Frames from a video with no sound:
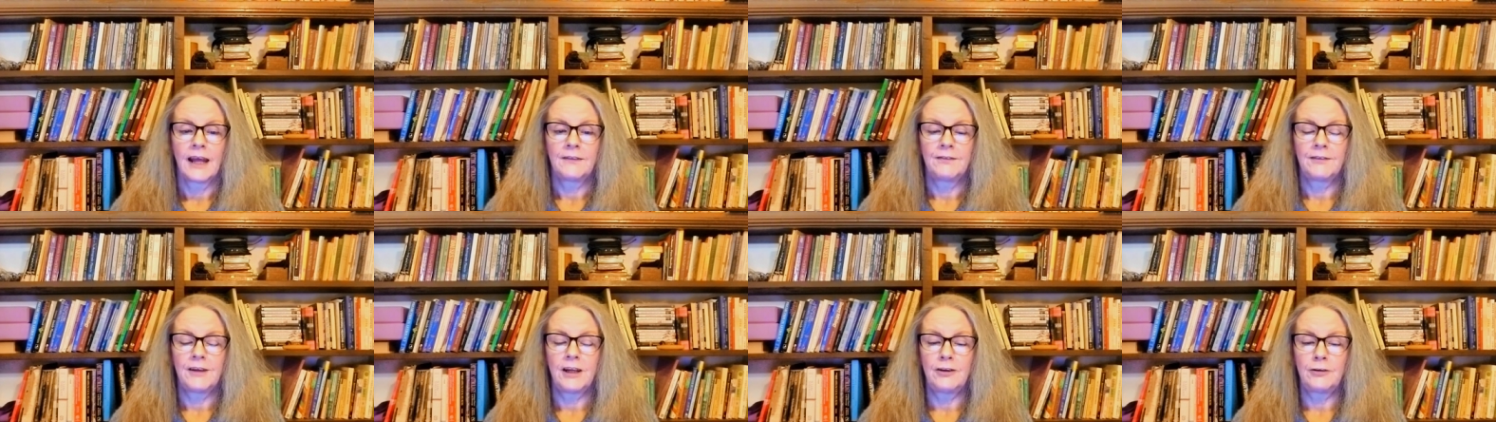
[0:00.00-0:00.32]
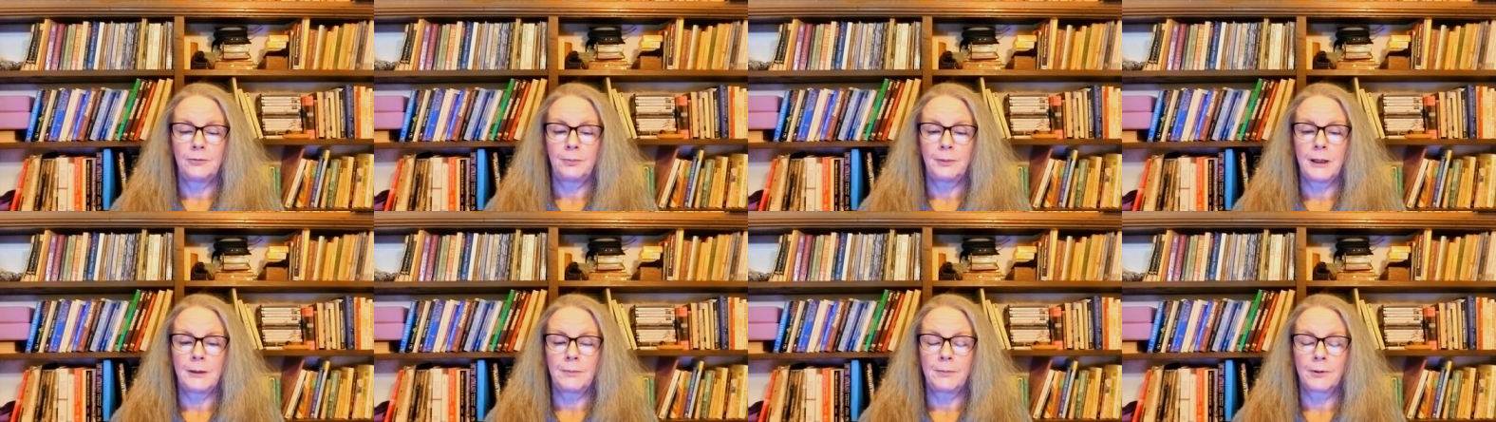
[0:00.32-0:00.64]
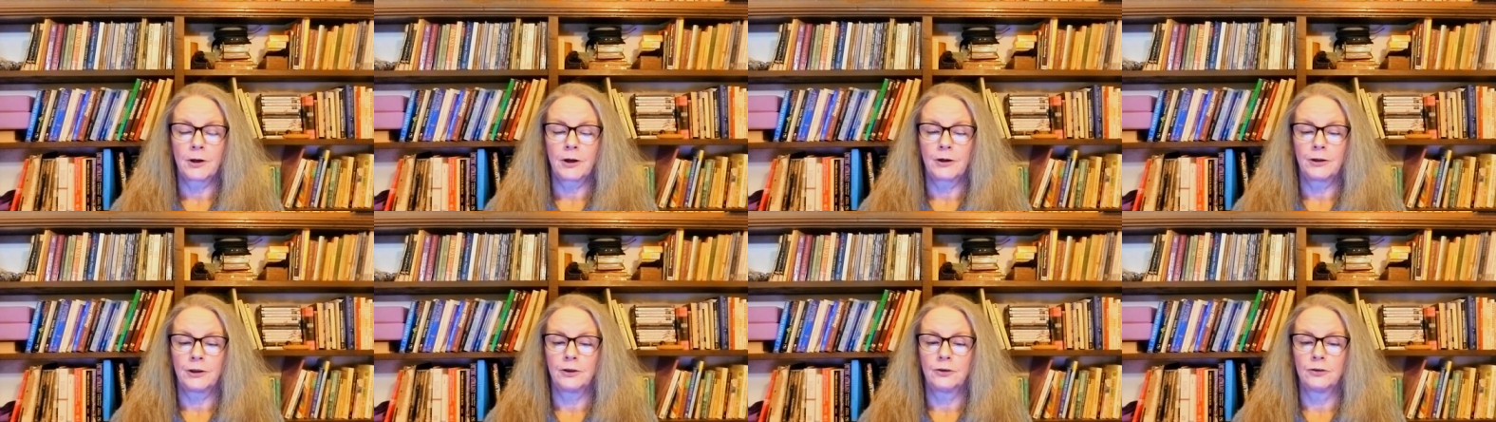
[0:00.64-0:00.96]
These
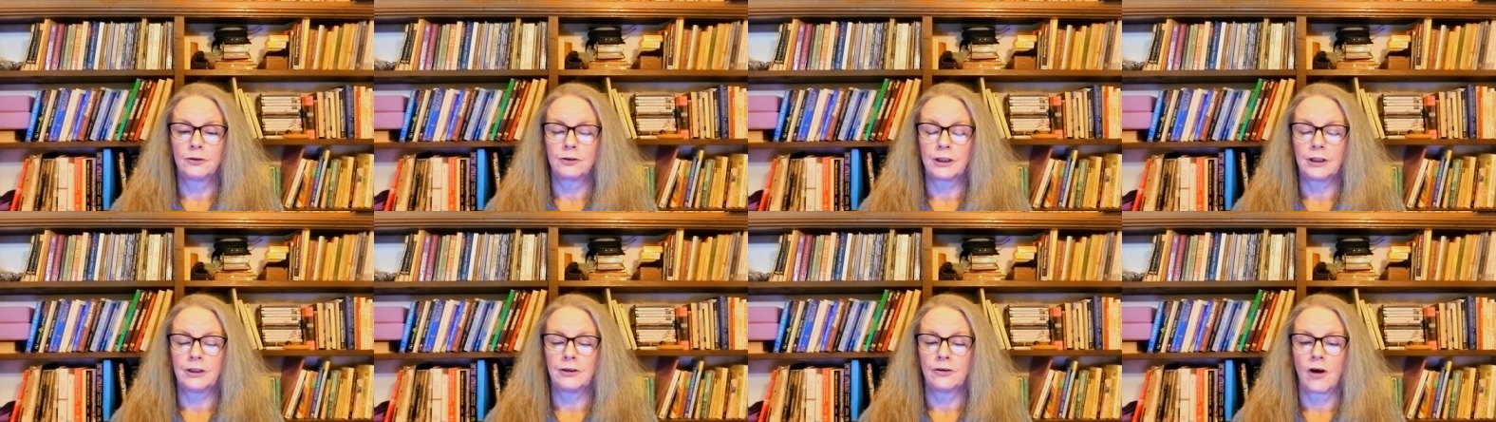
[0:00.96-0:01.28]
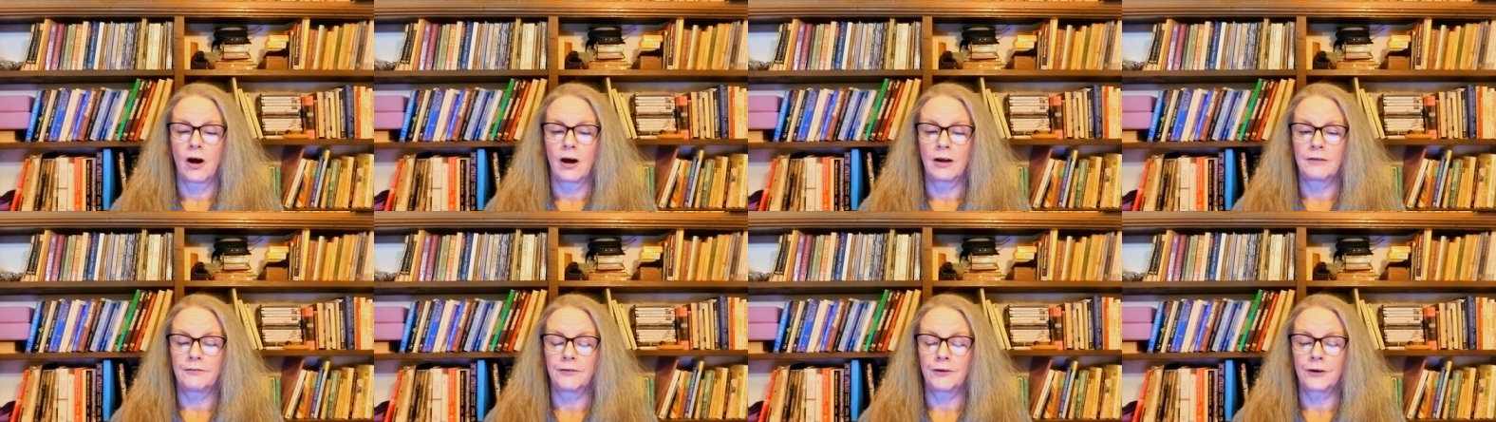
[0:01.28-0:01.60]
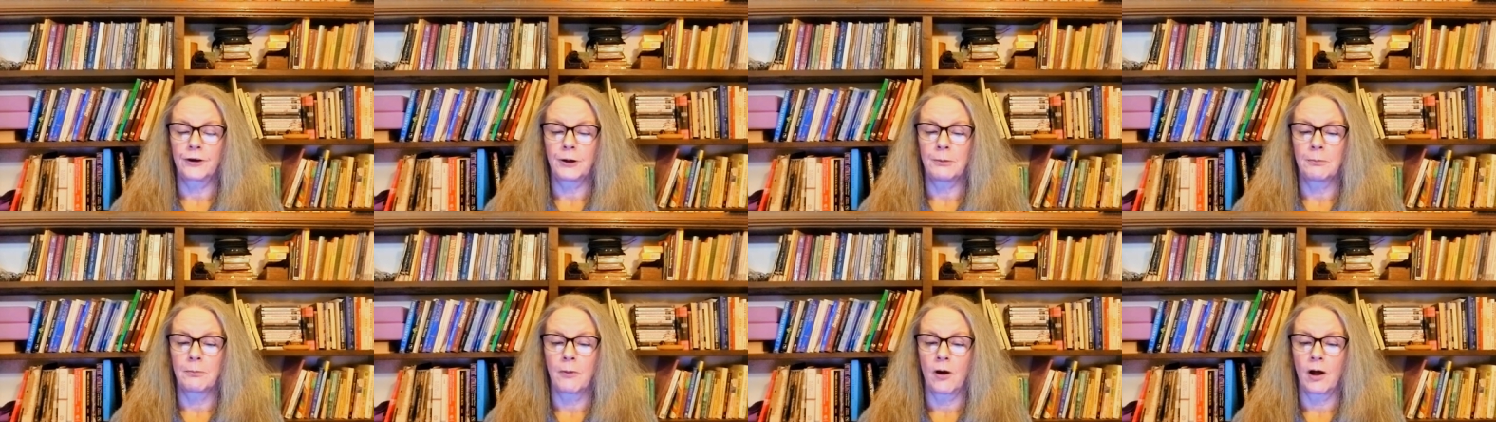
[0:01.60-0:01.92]
people are usually not
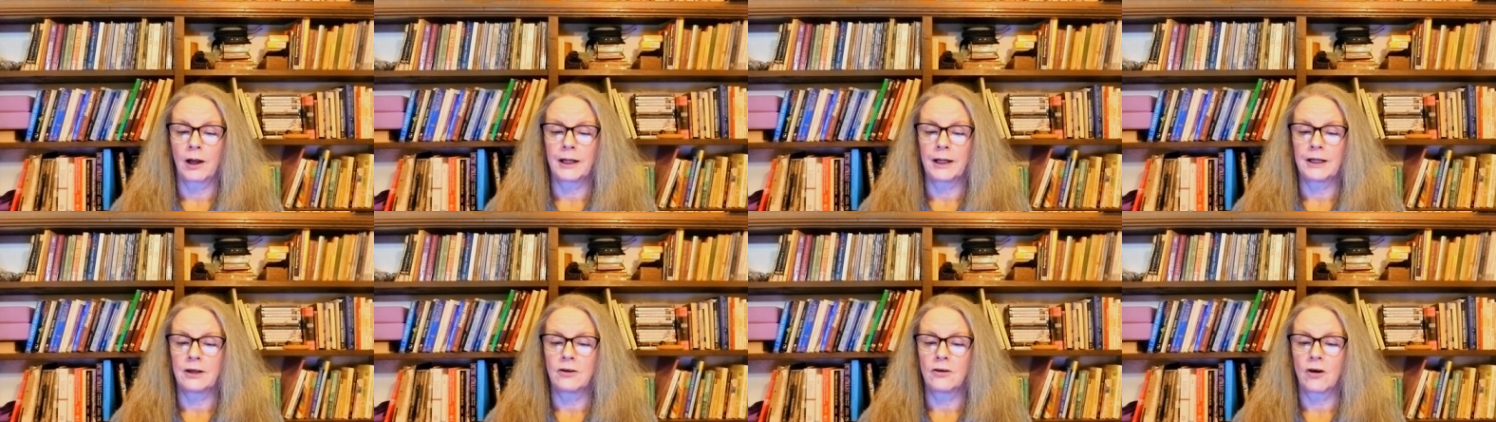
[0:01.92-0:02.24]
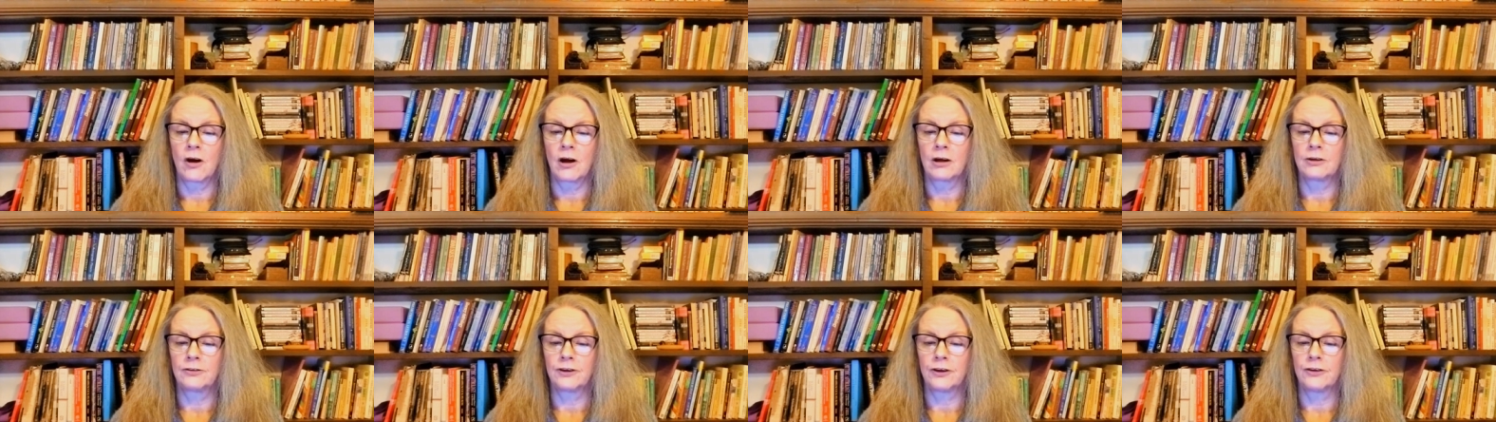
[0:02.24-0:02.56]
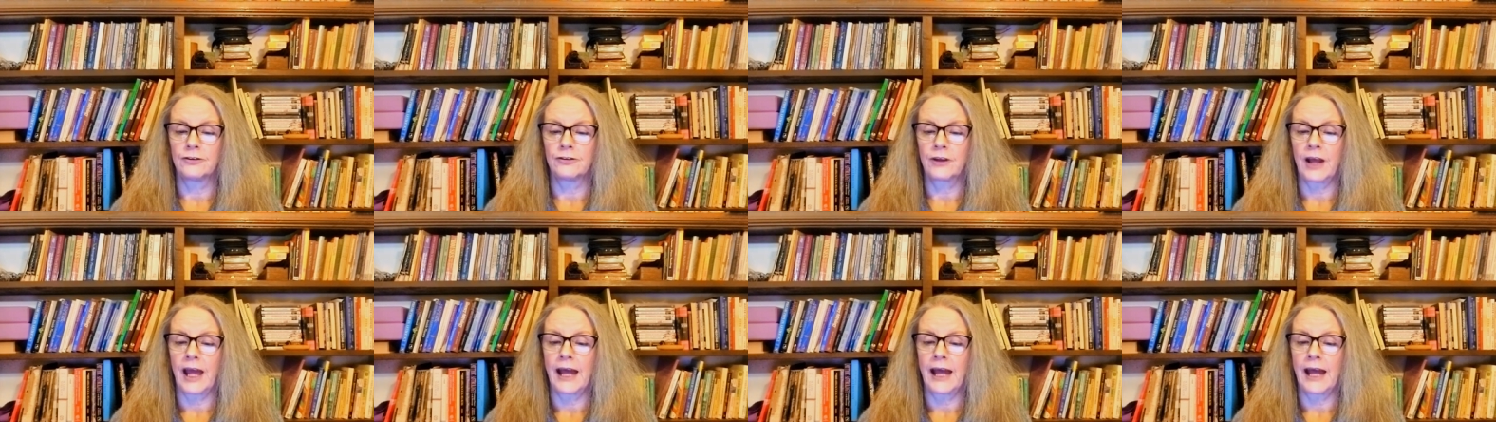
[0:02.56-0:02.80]
very body conscious